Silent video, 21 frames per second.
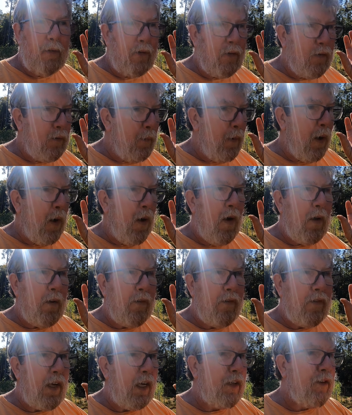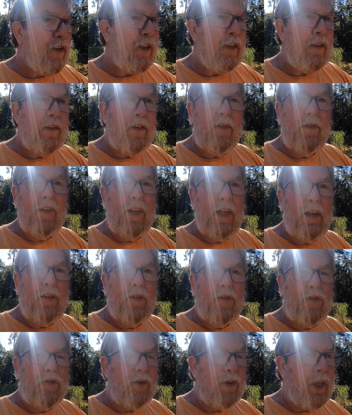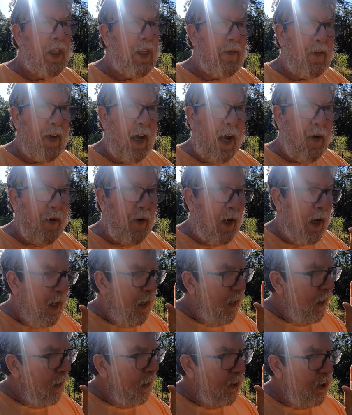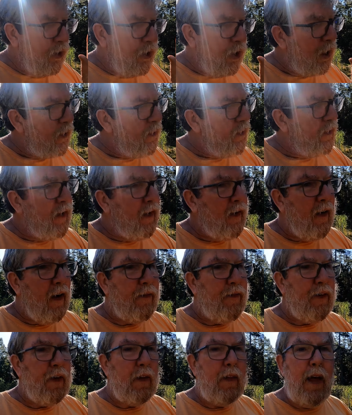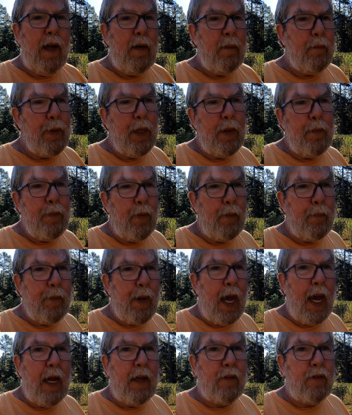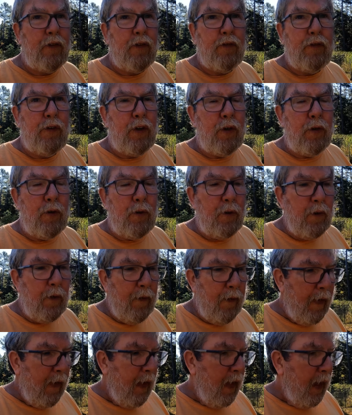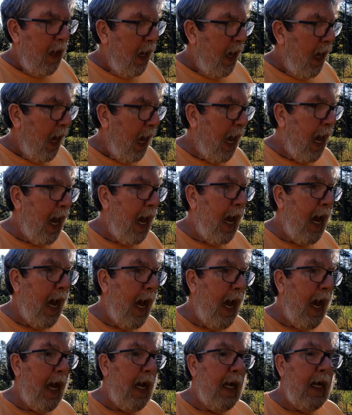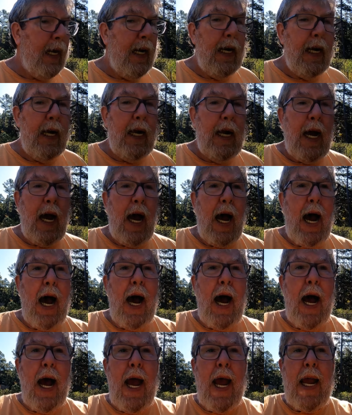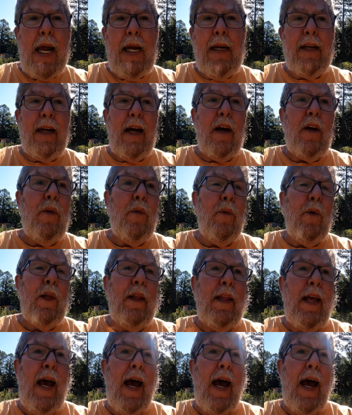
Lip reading: small sections of these trees out, just enough to let people pass through. And I dealt with